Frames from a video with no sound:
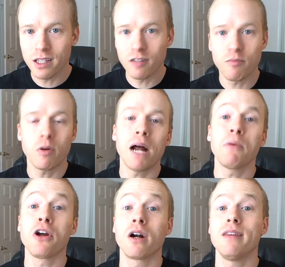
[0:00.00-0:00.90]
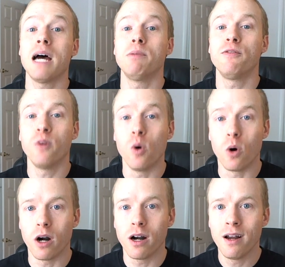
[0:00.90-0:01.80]
You've probably heard that
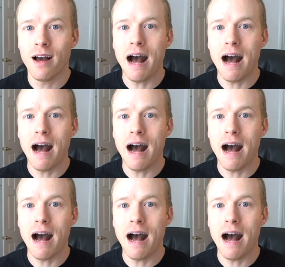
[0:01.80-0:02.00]
before.